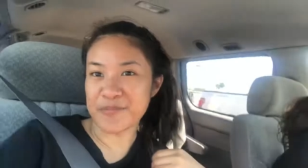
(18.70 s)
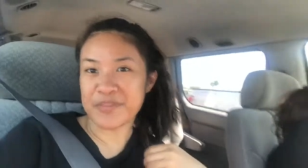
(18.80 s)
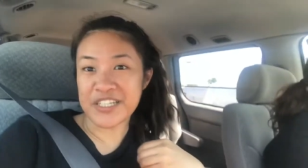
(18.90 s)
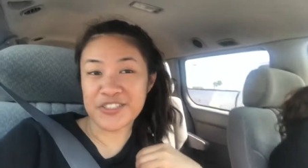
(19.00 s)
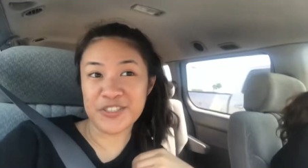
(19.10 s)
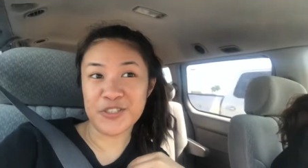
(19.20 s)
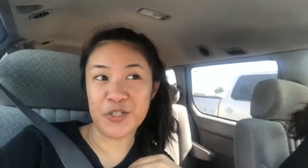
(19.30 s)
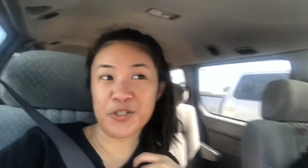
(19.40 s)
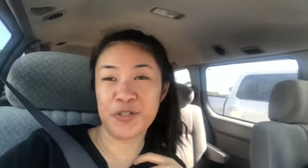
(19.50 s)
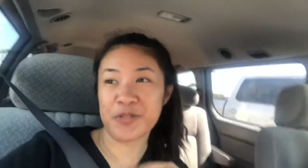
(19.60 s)
Um, there's a
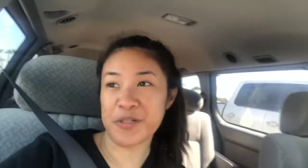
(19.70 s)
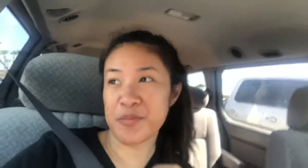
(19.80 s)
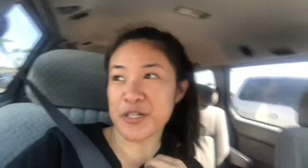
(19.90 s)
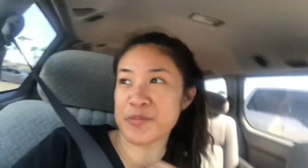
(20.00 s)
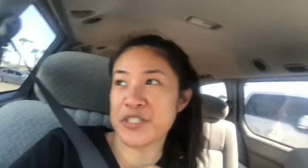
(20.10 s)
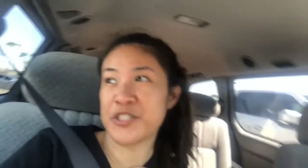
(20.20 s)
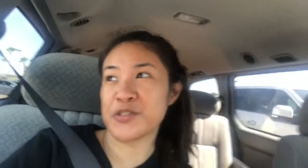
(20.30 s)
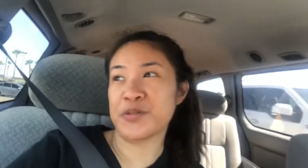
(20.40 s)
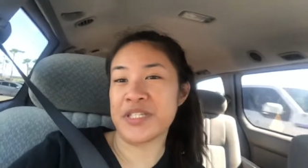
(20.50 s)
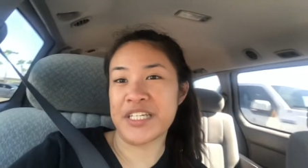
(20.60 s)
dough Korean
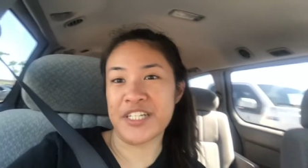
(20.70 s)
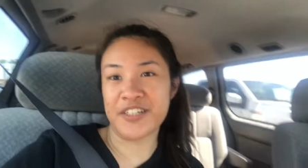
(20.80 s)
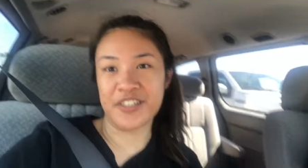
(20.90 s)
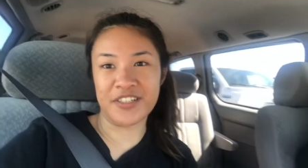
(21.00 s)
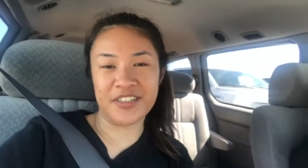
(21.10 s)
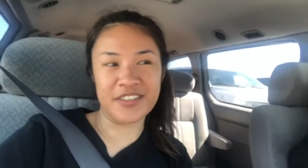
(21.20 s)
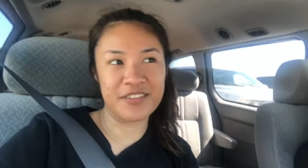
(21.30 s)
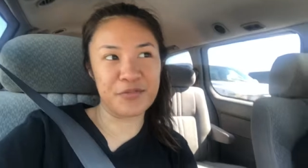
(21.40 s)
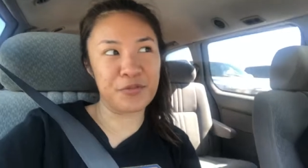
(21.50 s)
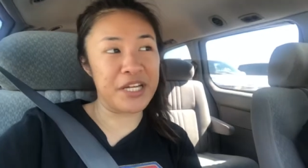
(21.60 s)
barbecue
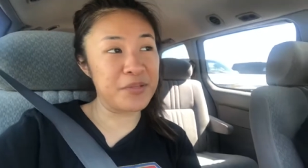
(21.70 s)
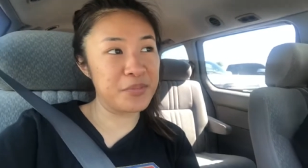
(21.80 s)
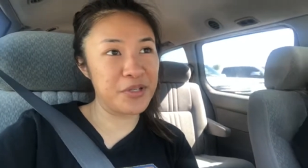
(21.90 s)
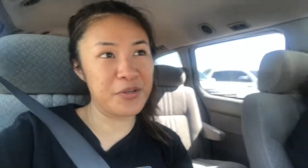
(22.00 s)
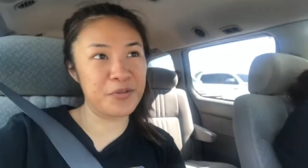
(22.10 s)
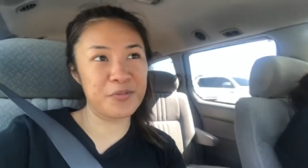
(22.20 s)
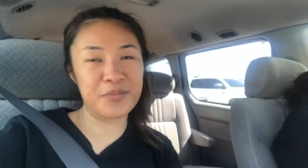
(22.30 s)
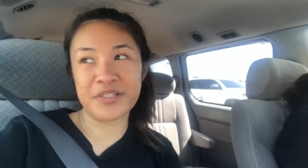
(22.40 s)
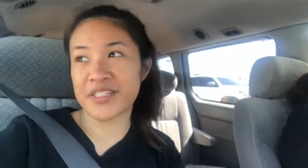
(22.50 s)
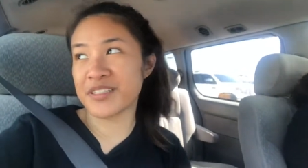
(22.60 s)
near Rainbow,
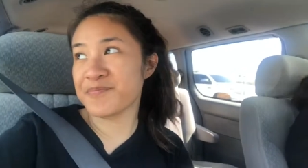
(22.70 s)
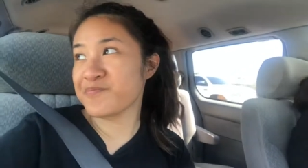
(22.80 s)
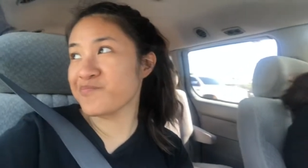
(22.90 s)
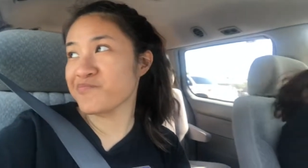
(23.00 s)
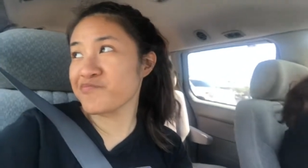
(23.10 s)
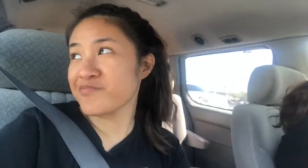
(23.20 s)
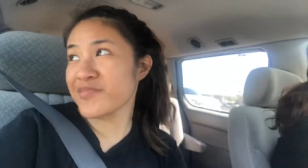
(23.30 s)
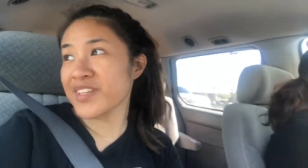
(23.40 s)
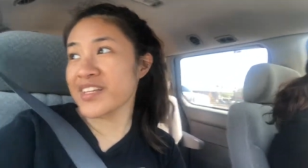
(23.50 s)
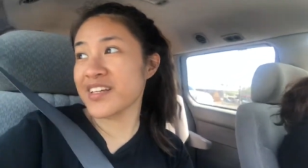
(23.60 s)
but
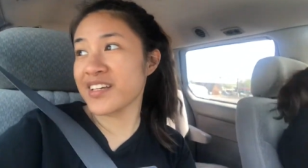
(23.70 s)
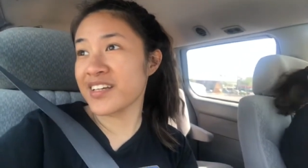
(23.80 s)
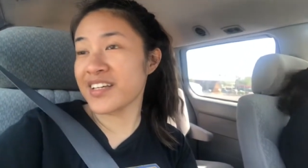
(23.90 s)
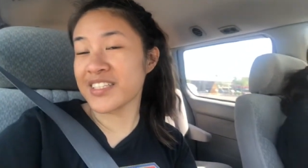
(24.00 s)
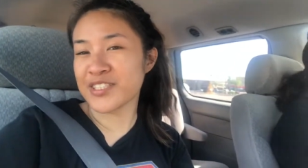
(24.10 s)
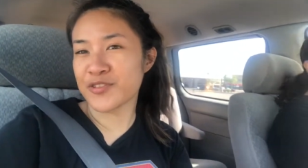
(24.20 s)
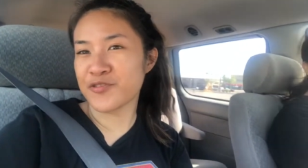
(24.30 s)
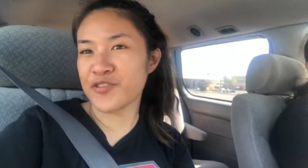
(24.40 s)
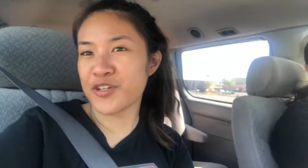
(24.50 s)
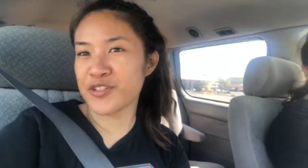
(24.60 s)
that's a
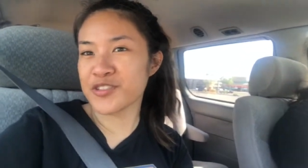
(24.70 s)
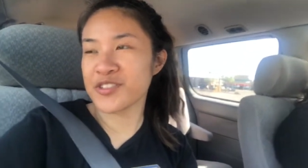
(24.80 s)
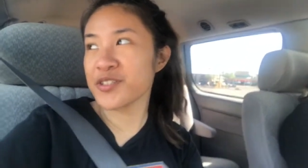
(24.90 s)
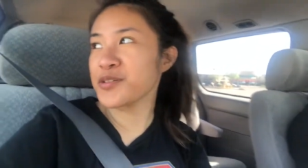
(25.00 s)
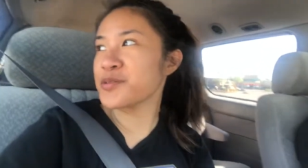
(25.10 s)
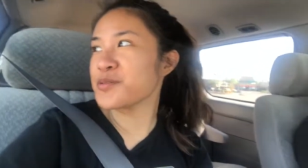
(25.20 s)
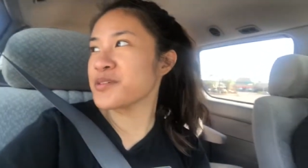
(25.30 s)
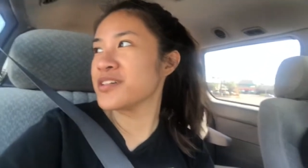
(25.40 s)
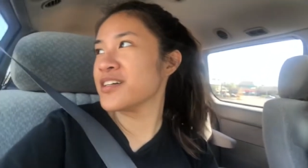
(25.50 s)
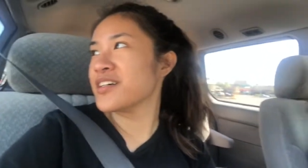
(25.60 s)
little far. So,
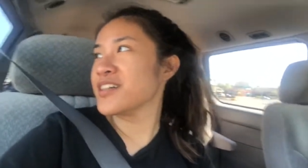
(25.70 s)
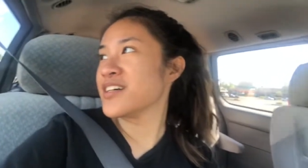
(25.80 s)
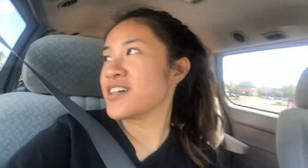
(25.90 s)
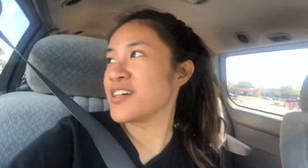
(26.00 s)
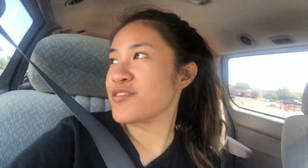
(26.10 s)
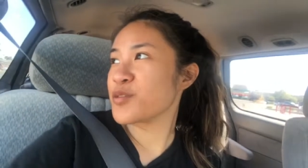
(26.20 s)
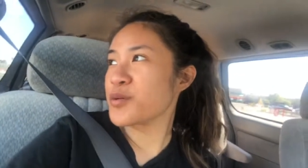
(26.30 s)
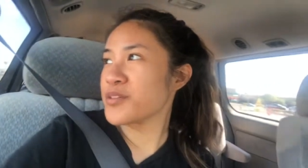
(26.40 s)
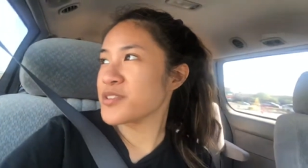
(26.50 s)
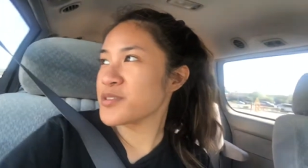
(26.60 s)
of
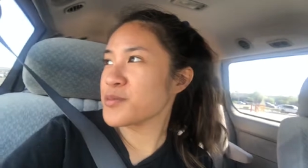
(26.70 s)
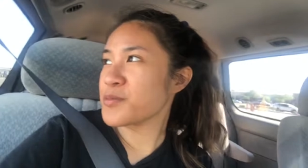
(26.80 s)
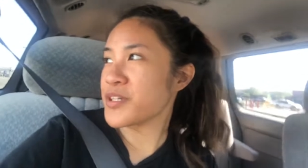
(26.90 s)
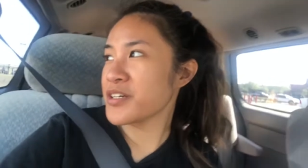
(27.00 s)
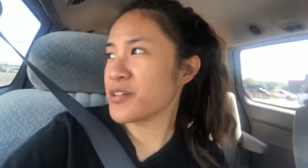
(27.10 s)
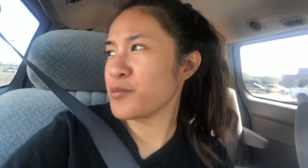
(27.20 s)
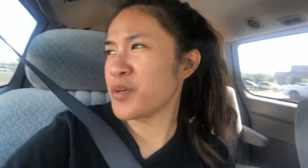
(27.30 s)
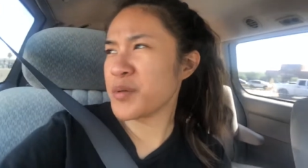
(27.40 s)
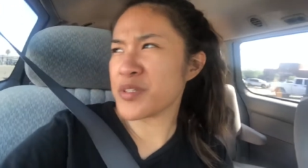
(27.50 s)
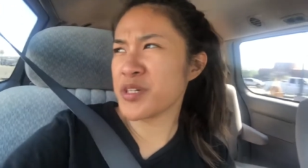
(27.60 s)
course, we are
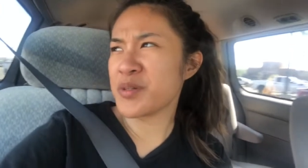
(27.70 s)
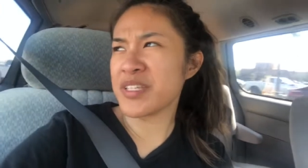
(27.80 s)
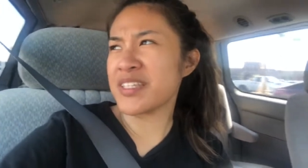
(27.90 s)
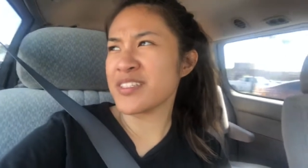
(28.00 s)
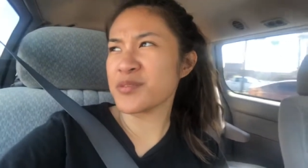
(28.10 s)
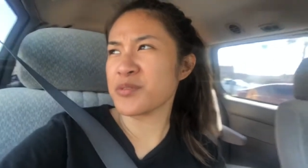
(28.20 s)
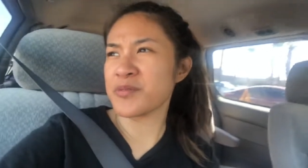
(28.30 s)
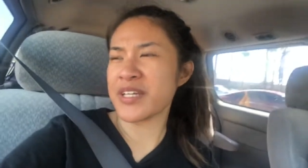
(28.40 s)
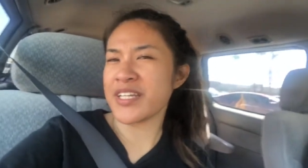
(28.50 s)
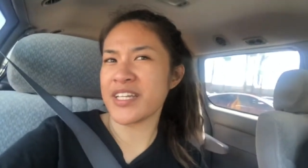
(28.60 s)
we would go to this
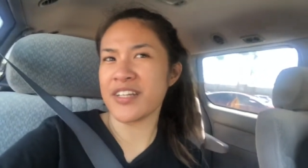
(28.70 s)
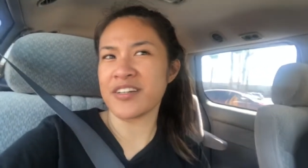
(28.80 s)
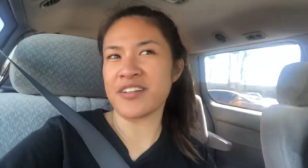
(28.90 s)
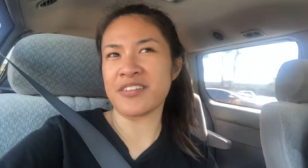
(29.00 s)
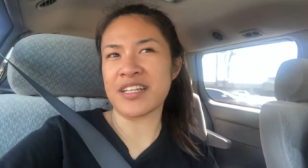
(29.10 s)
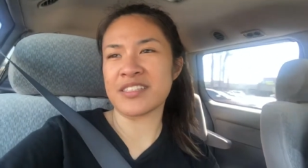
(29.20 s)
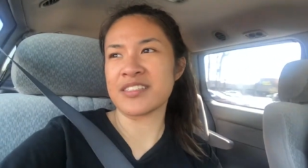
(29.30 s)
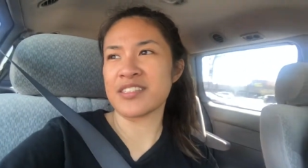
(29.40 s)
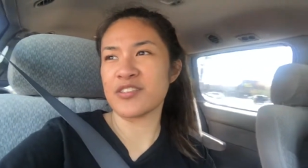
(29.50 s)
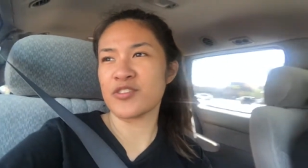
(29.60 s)
one right here.
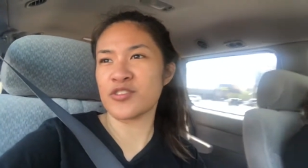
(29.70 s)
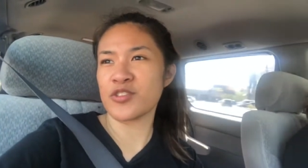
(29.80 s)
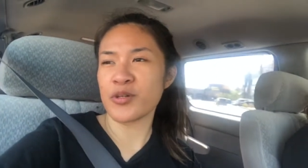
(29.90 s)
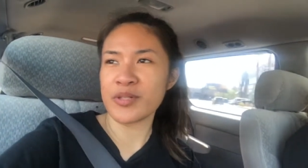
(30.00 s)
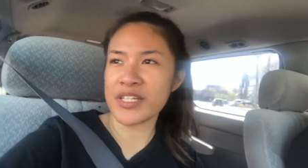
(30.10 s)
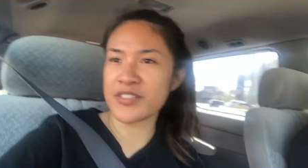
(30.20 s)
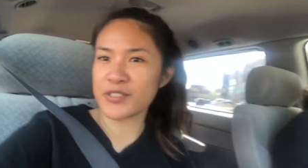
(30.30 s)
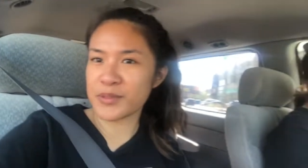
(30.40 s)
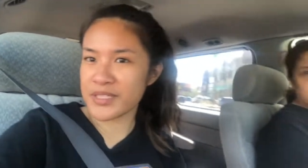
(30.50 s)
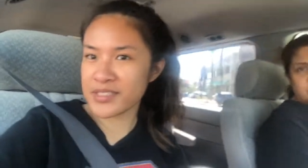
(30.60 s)
That's so near
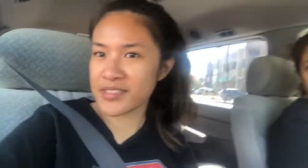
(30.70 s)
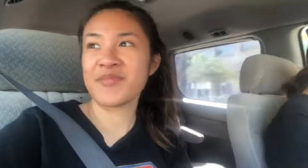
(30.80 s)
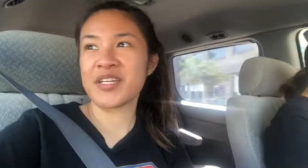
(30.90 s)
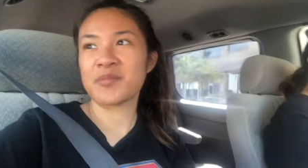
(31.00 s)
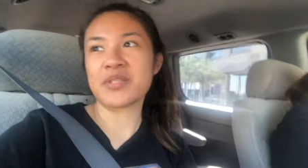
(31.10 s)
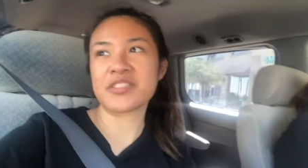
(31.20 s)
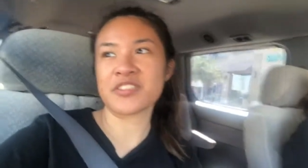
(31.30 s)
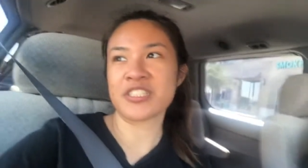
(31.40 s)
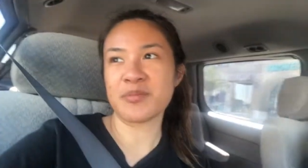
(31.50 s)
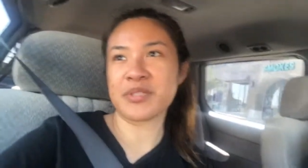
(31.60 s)
to us. But they're
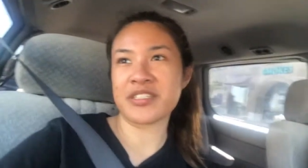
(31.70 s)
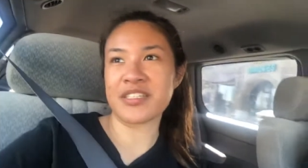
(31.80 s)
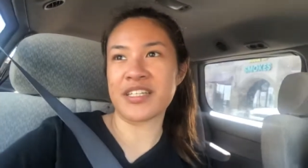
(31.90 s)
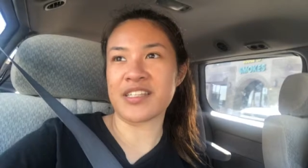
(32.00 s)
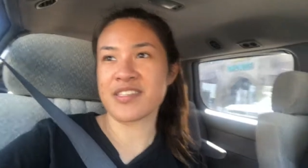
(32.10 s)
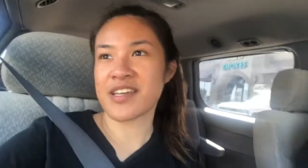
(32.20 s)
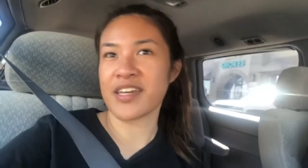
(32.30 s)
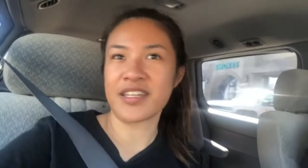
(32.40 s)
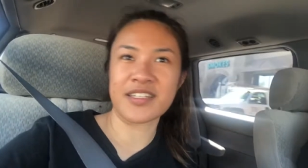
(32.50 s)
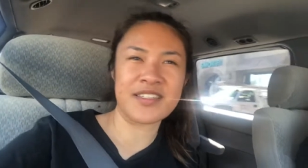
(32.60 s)
still building
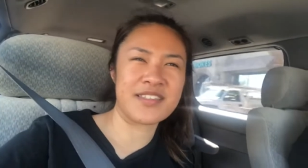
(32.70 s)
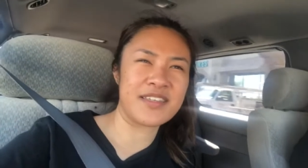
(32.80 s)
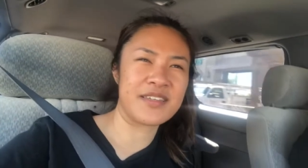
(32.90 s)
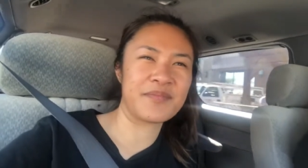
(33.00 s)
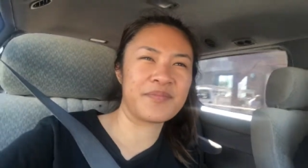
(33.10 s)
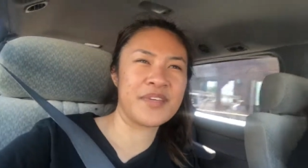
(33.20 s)
inside. I can see.